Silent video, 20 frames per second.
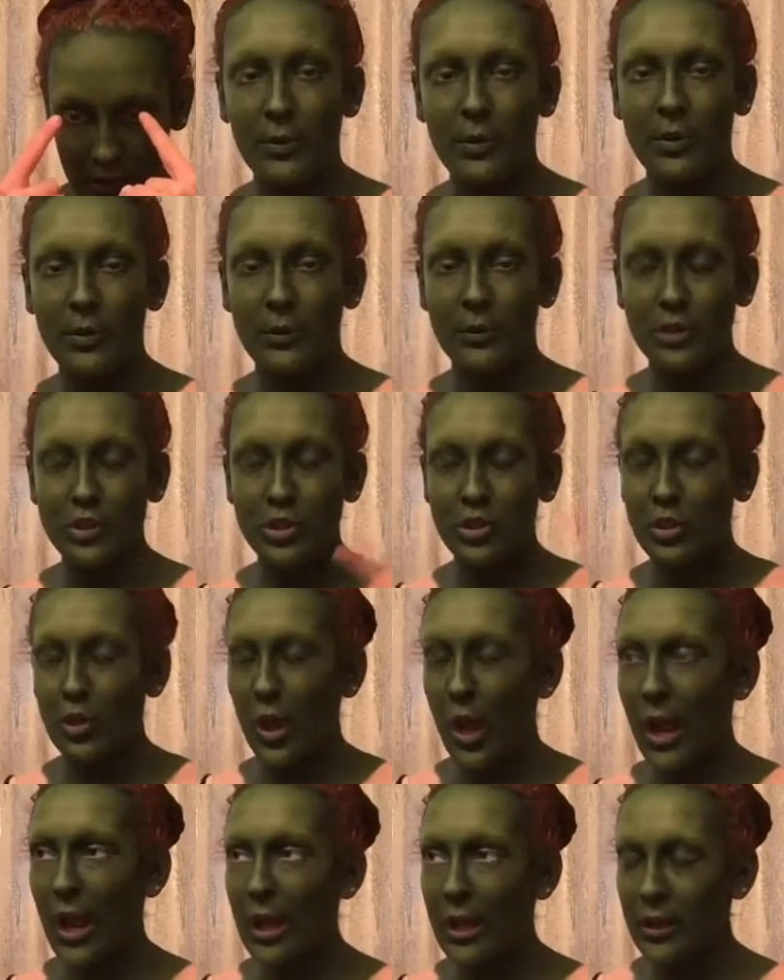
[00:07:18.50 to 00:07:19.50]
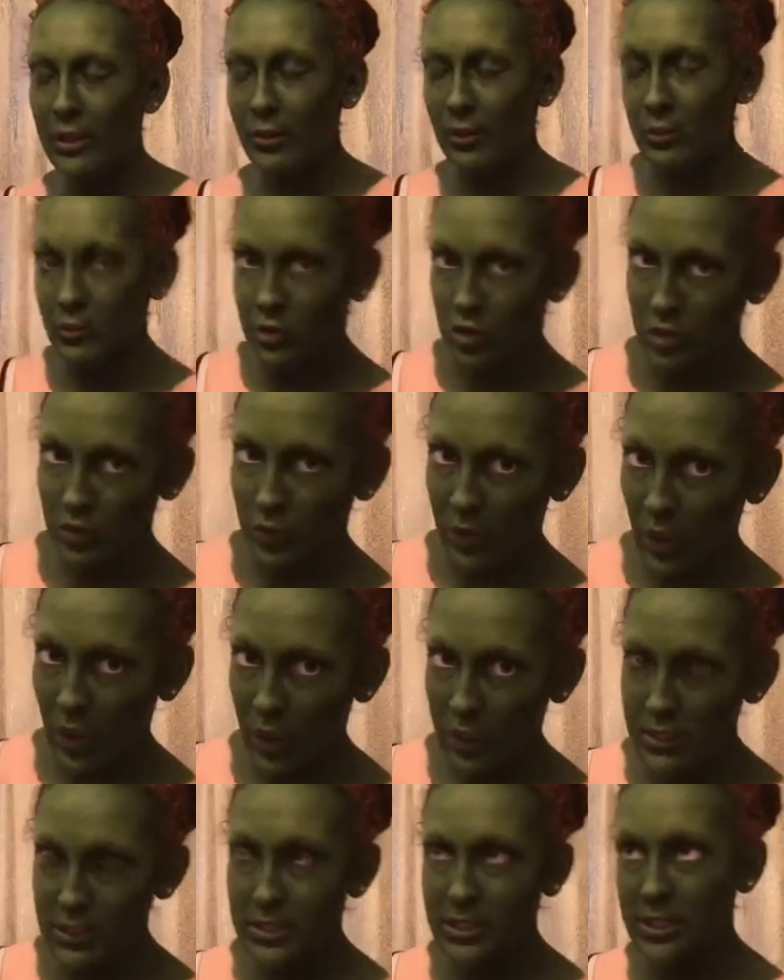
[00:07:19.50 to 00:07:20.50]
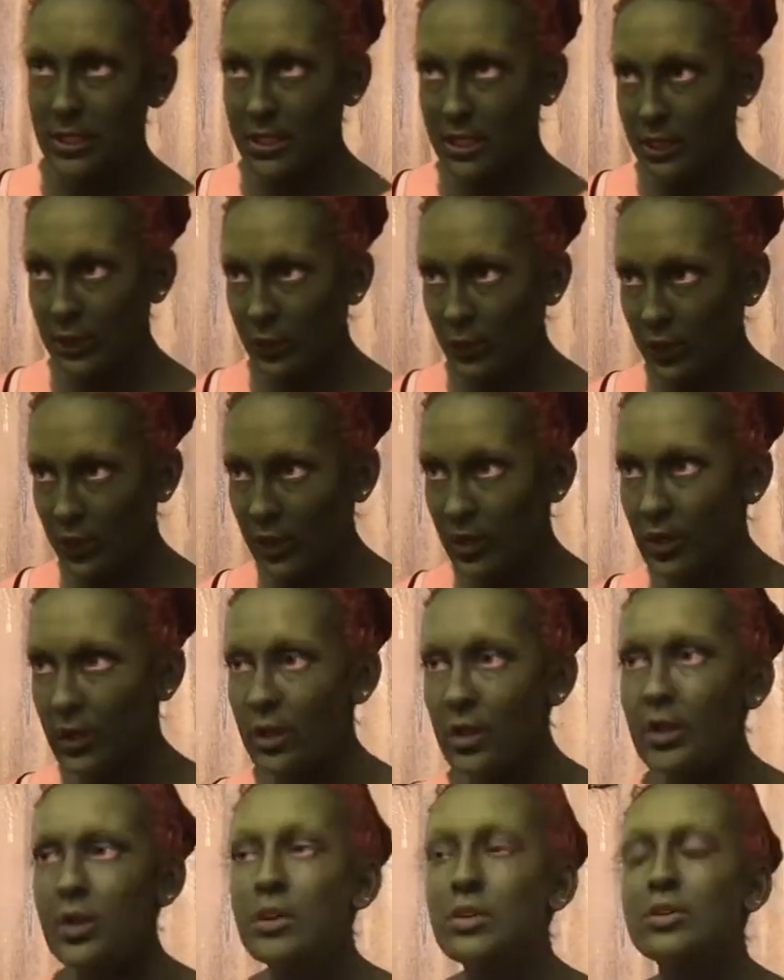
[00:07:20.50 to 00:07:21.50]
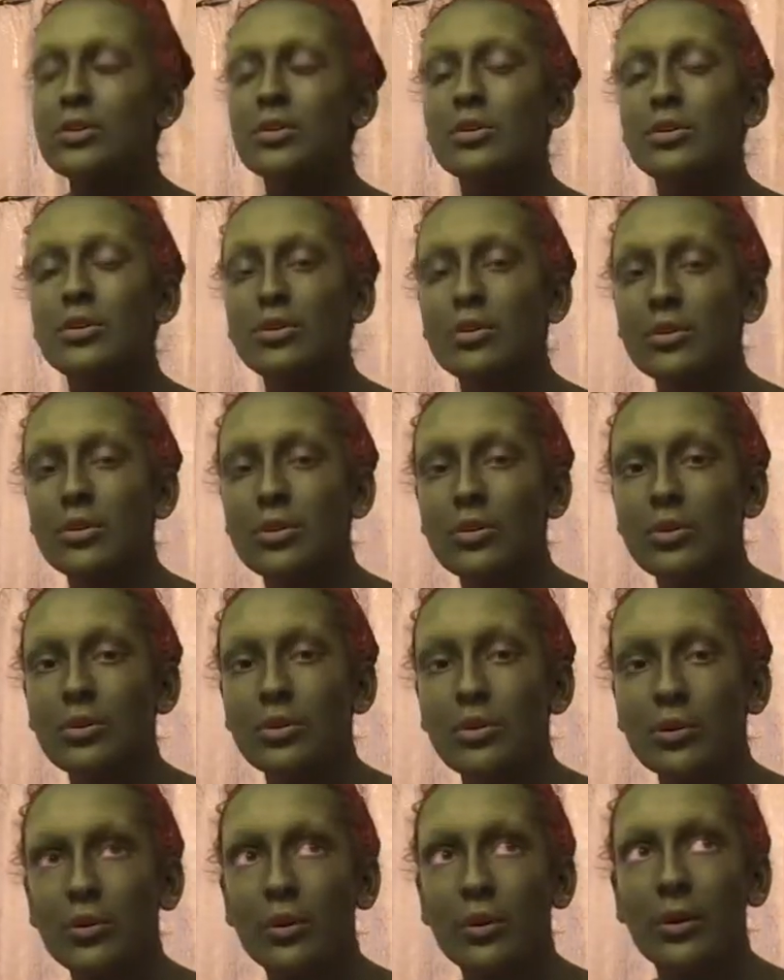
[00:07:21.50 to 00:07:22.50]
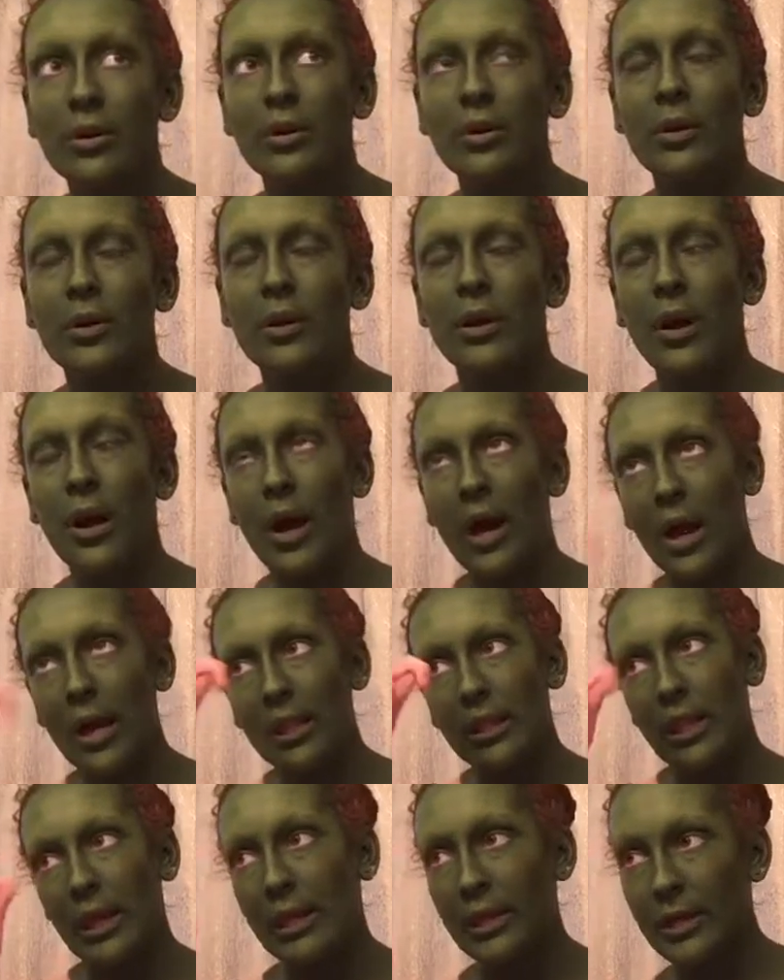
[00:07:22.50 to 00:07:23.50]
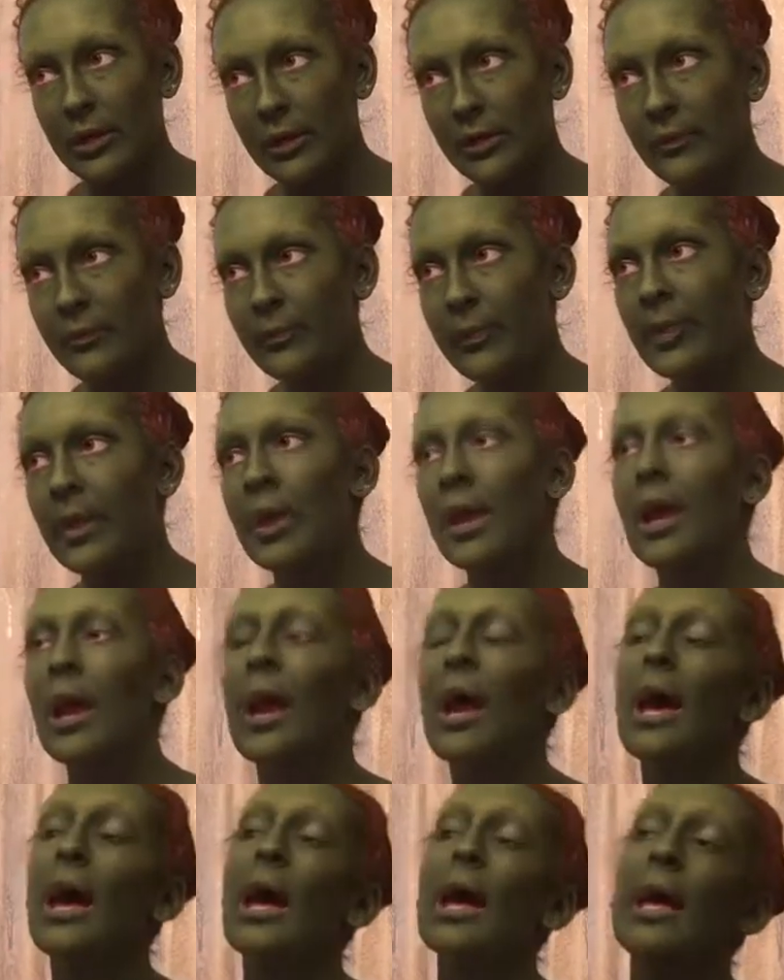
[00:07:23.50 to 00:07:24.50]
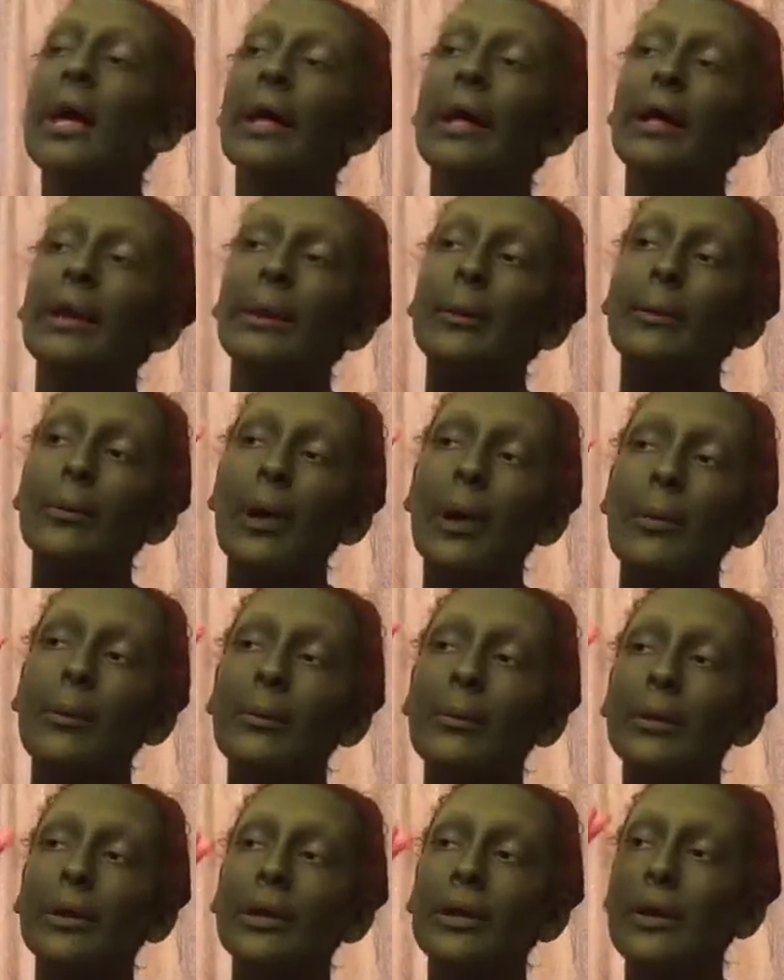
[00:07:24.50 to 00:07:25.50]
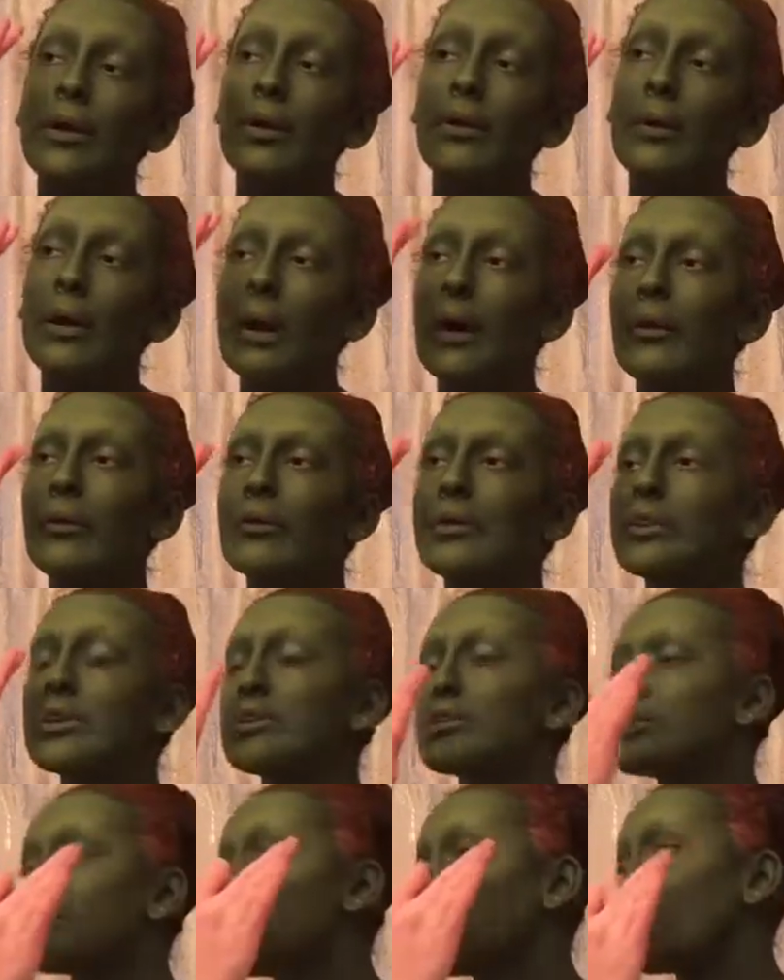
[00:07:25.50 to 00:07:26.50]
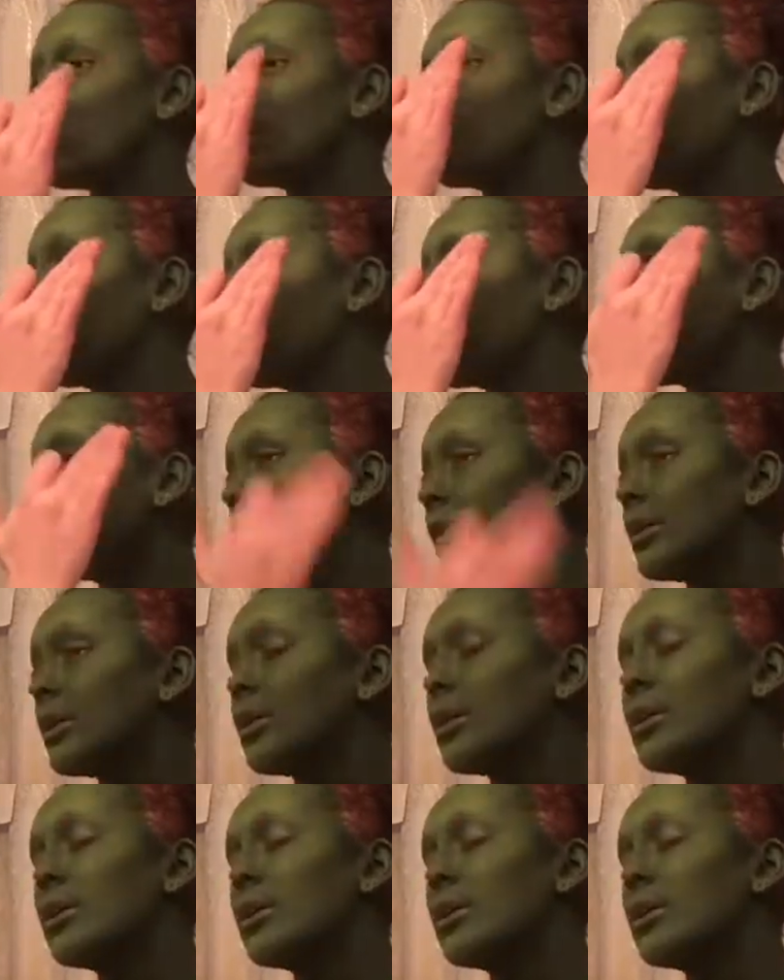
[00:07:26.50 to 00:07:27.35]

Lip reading: I'm gonna try is the key word, to do eyeliner, and probably go around and start like